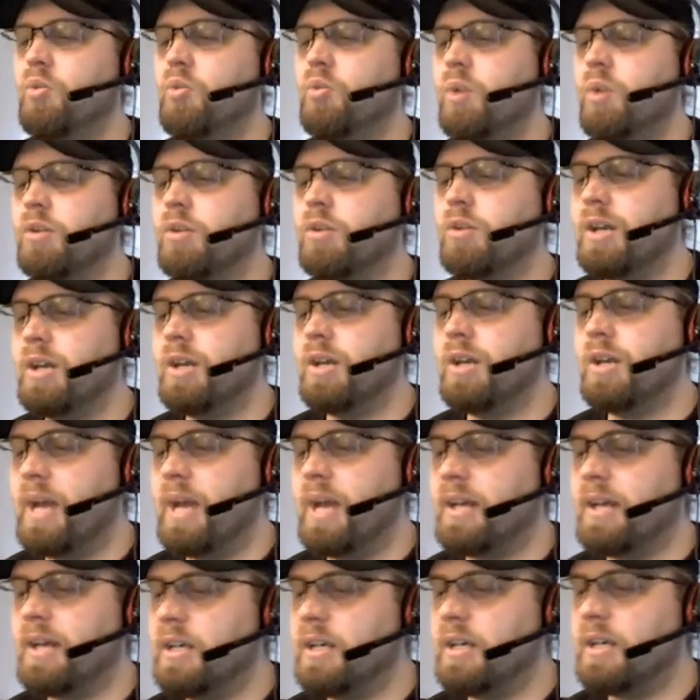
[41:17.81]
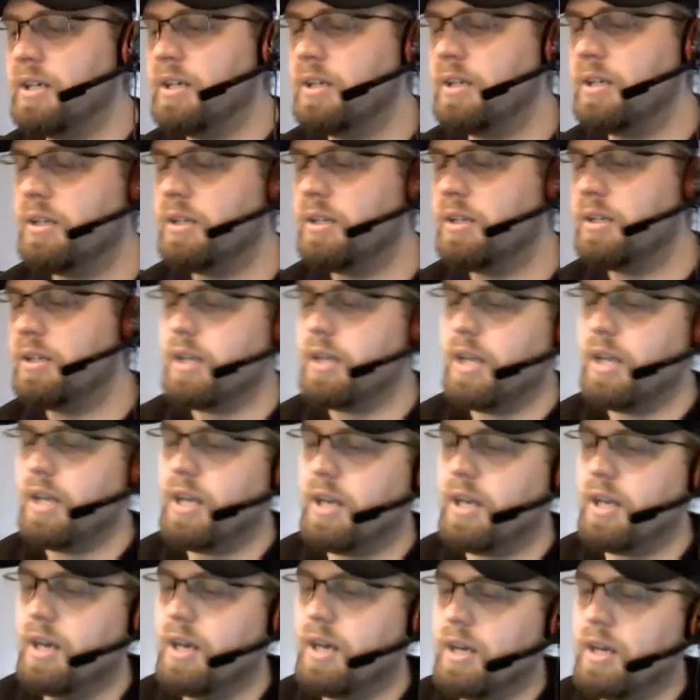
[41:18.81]
you may draw a card.
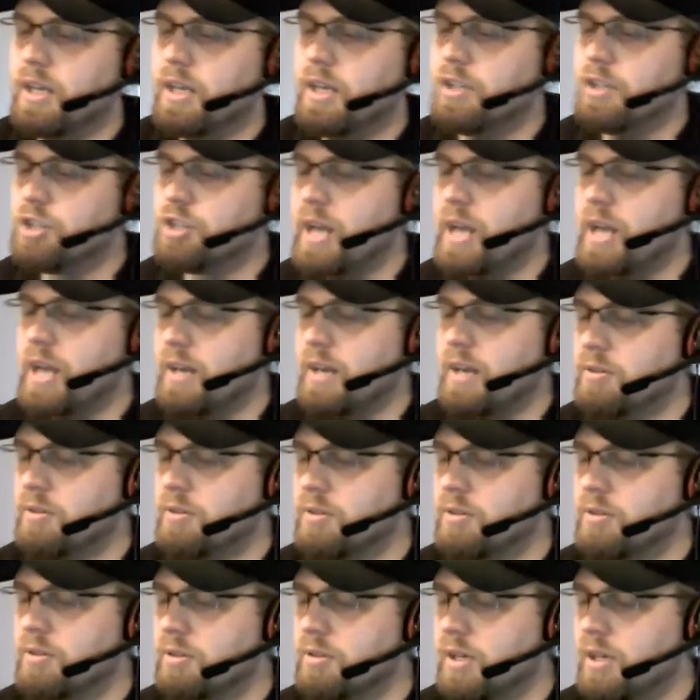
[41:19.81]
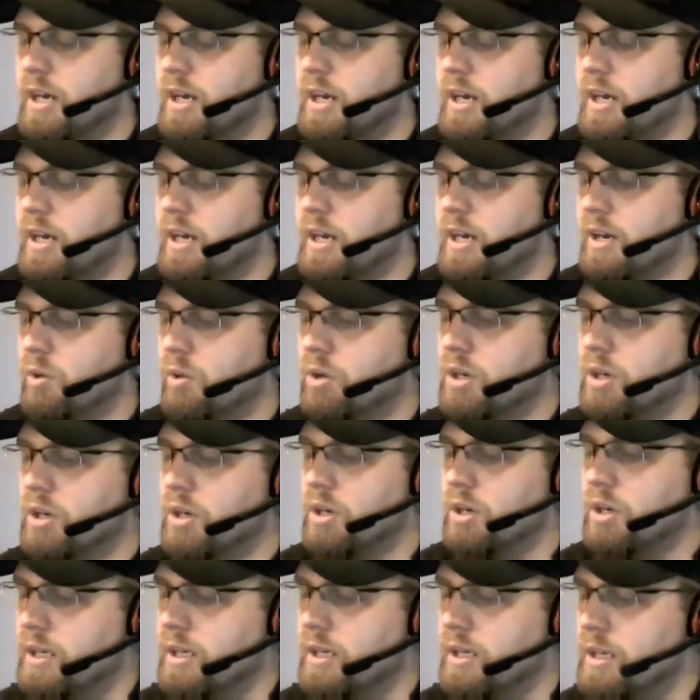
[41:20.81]
Just repeatable card
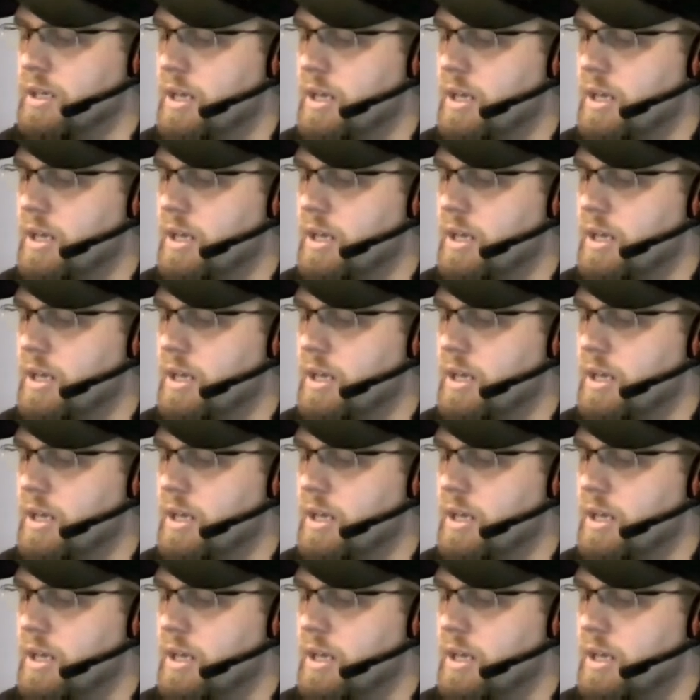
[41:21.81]
draw.